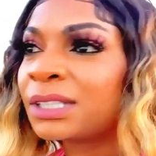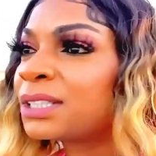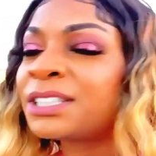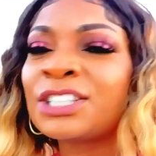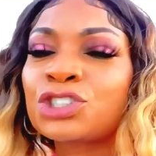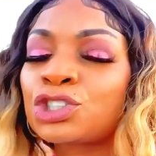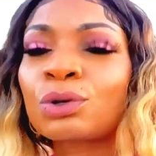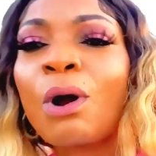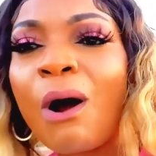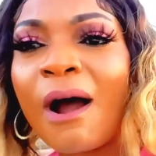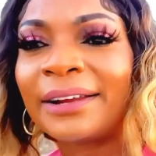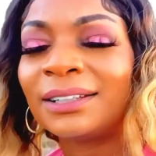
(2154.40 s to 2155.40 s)

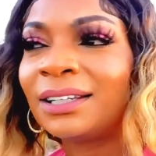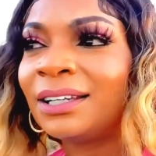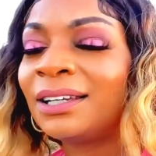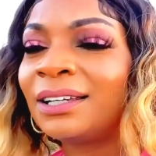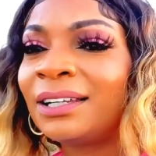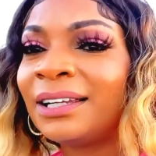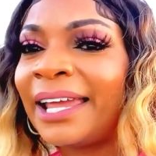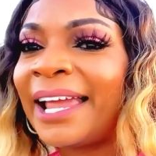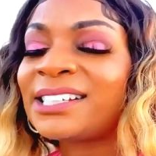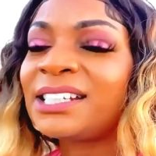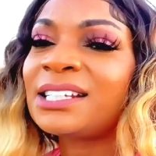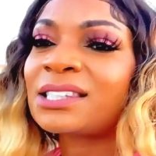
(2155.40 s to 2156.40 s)
destroyed,
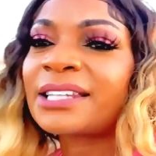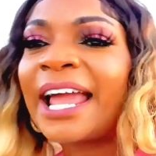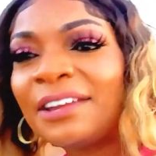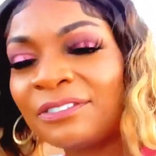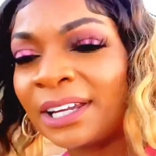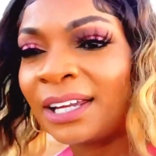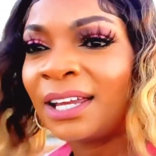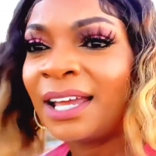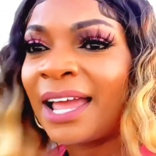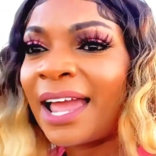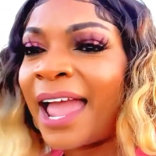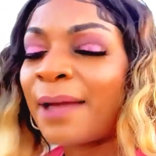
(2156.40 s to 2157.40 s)
and she's slaving
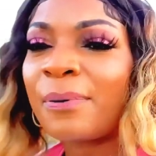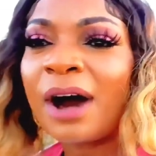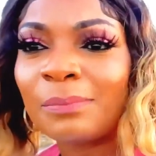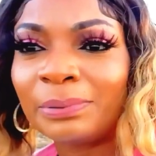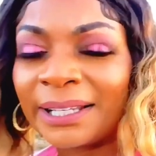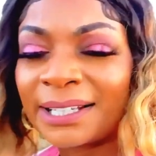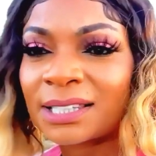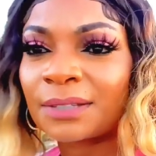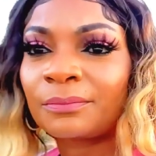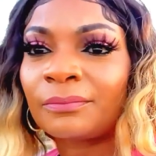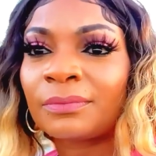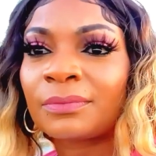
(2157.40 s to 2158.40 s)
at Publix.
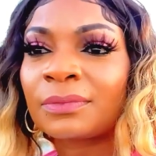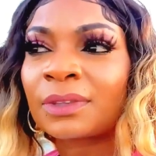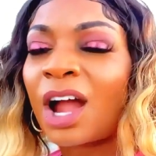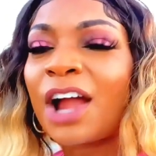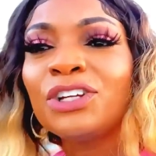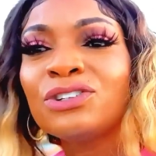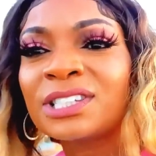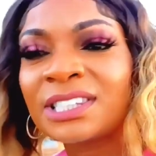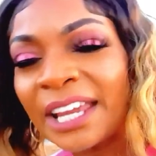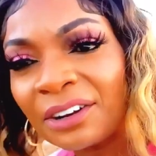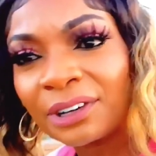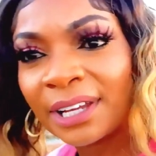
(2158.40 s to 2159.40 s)
Are you
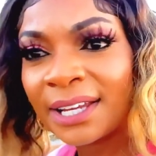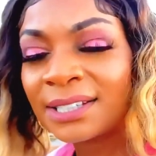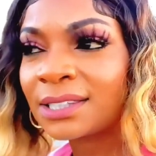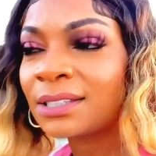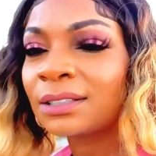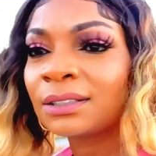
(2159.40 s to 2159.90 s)
serious?